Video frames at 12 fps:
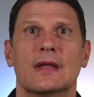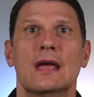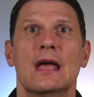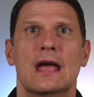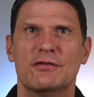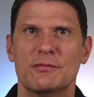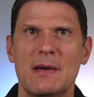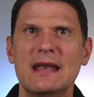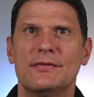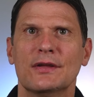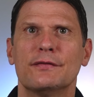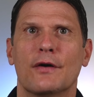If you made
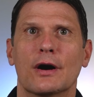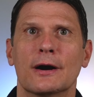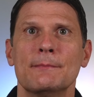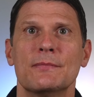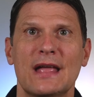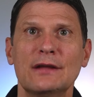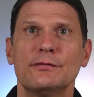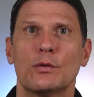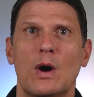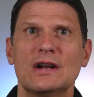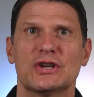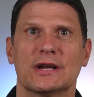it this far, thanks for
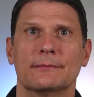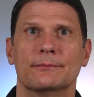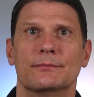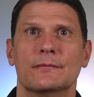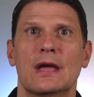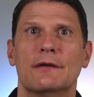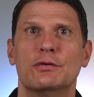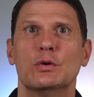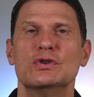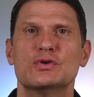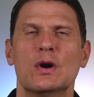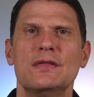watching. If you
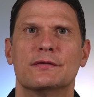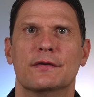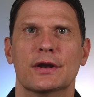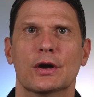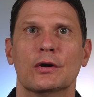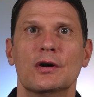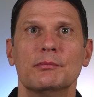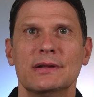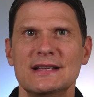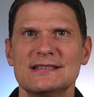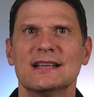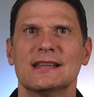enjoyed this video,
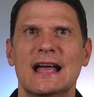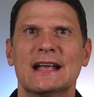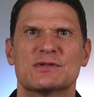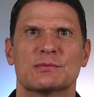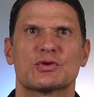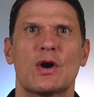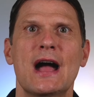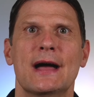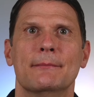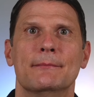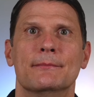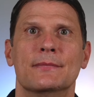please hit like and
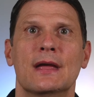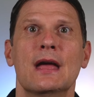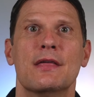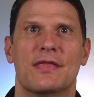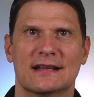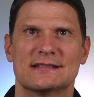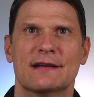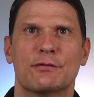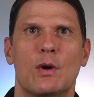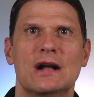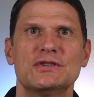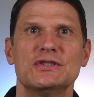subscribe. Thanks again
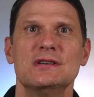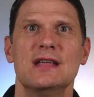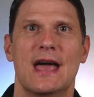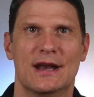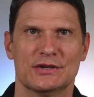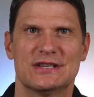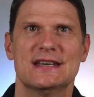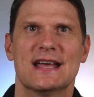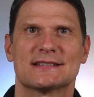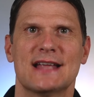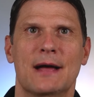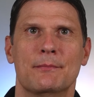for watching, and I'll see you
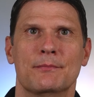next time.